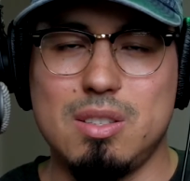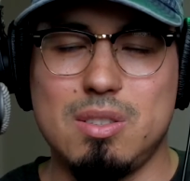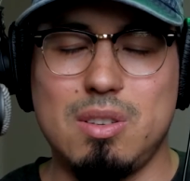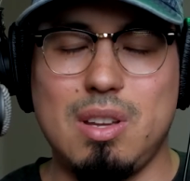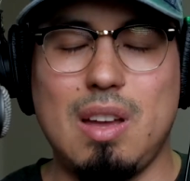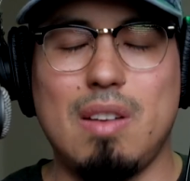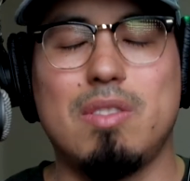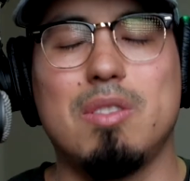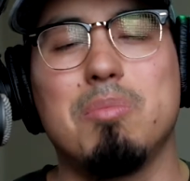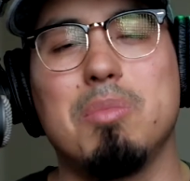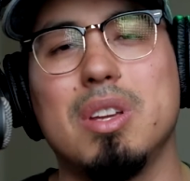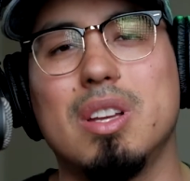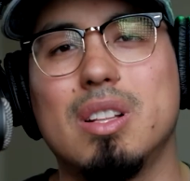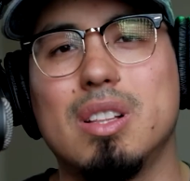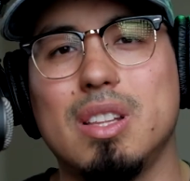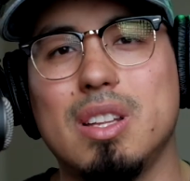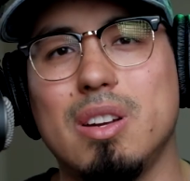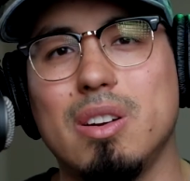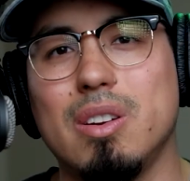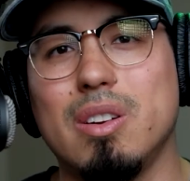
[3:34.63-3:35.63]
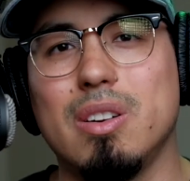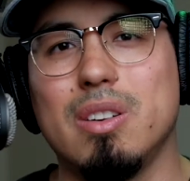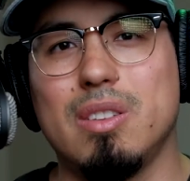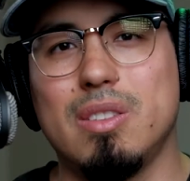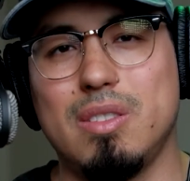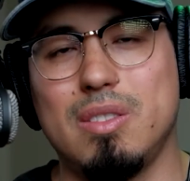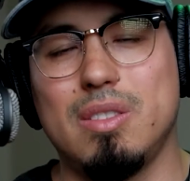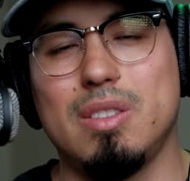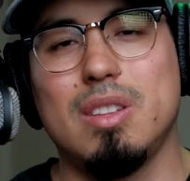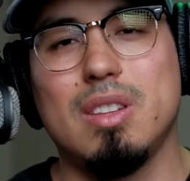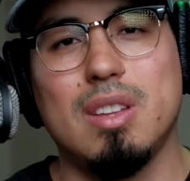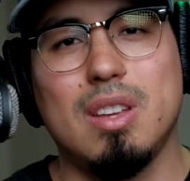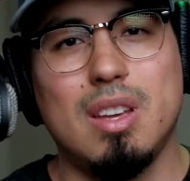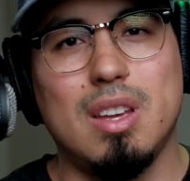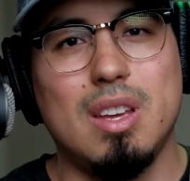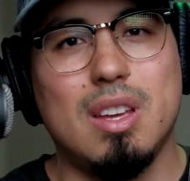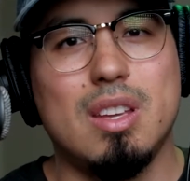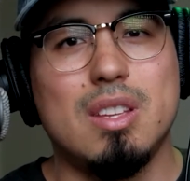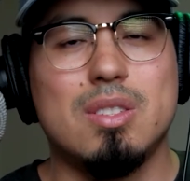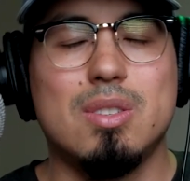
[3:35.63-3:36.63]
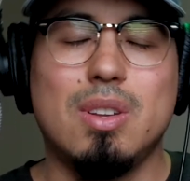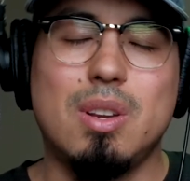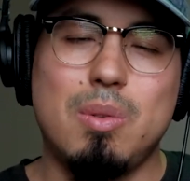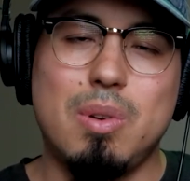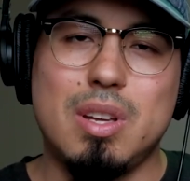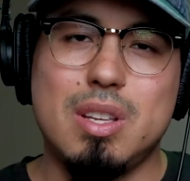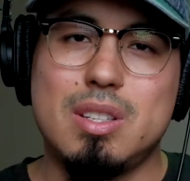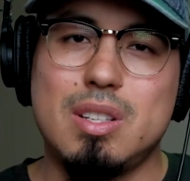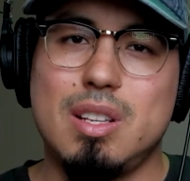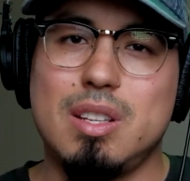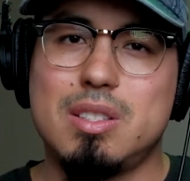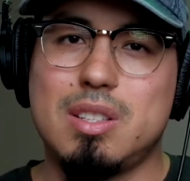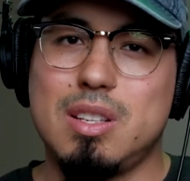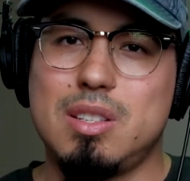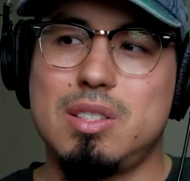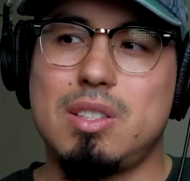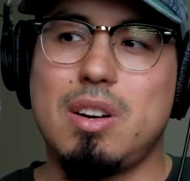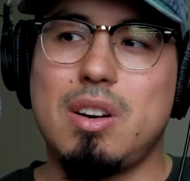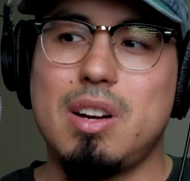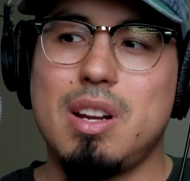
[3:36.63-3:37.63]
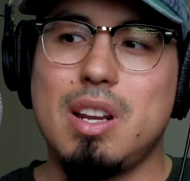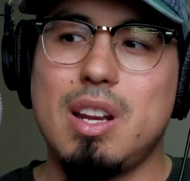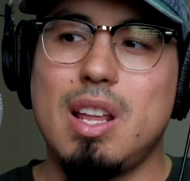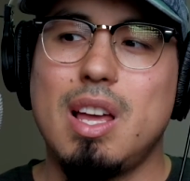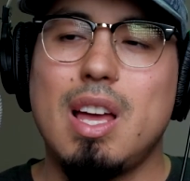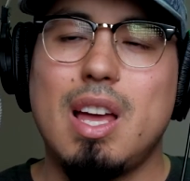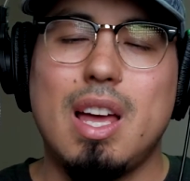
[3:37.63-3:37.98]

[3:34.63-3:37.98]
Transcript: So you have to be clear. So anyways, let's get started.